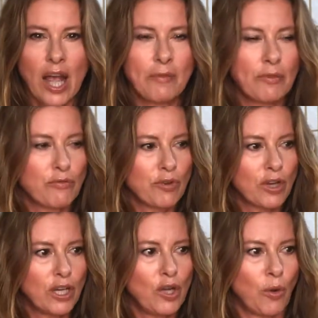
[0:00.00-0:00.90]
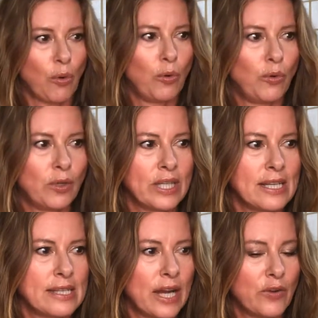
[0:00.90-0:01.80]
and really holding
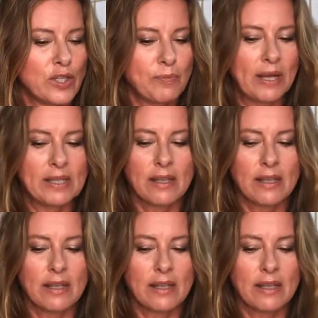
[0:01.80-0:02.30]
sacred space.